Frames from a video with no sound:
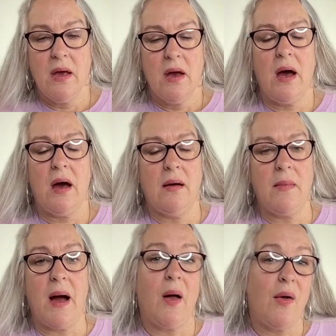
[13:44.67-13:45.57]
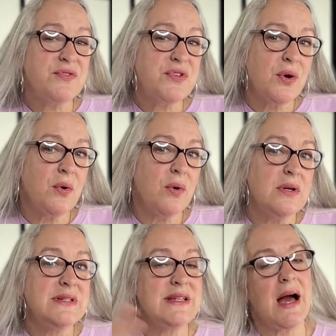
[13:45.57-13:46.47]
I also
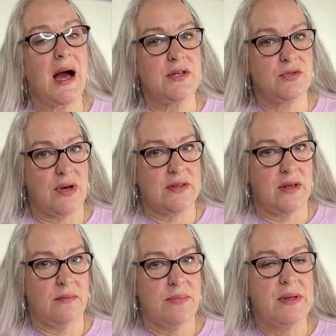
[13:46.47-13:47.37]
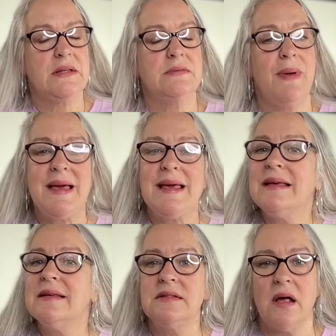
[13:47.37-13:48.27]
dehydrate them because baking
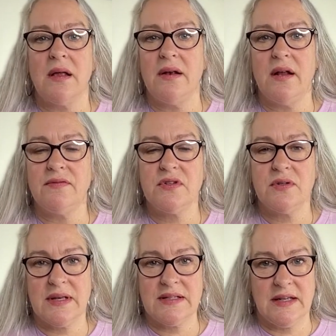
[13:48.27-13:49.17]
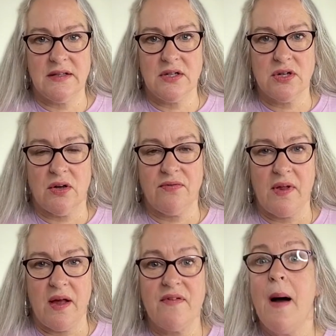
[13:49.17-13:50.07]
is not enough to extend the shelf
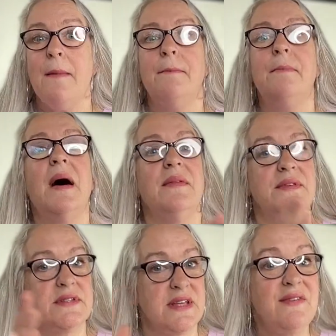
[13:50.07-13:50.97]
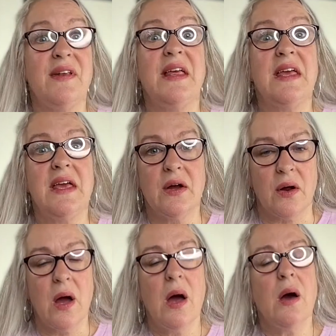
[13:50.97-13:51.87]
life months, even a
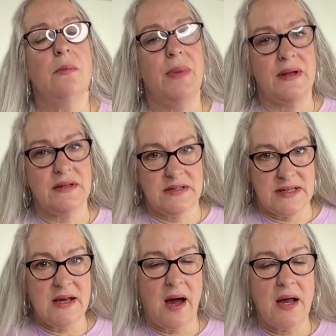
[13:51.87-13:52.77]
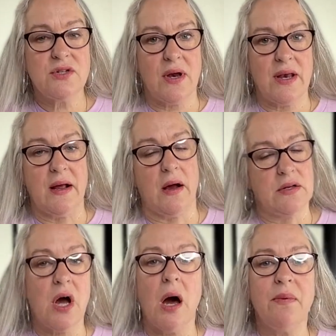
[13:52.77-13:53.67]
year. But dehydrating on
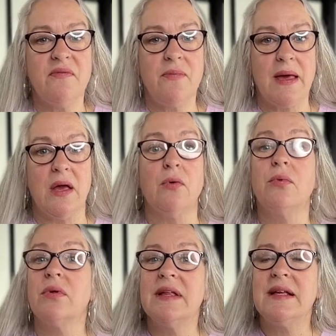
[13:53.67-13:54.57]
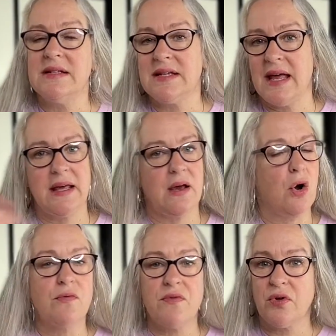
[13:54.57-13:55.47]
top of baking really can take it
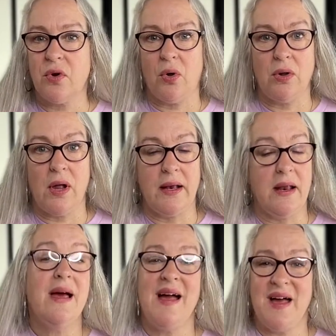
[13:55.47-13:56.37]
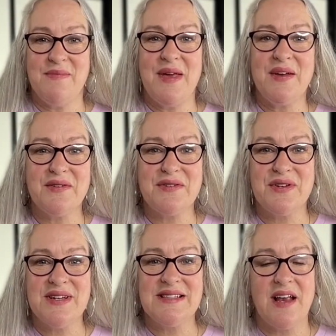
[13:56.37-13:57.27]
over the goal line and make your
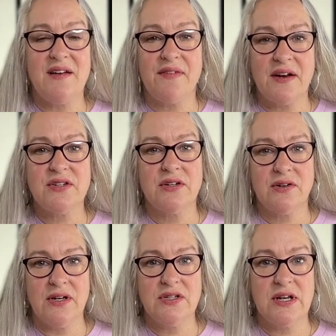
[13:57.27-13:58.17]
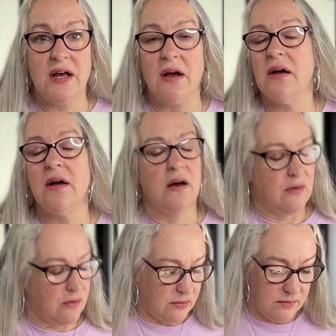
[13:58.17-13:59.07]
treats stay fresh and crunchy
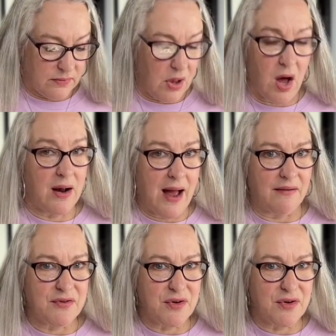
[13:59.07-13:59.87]
long after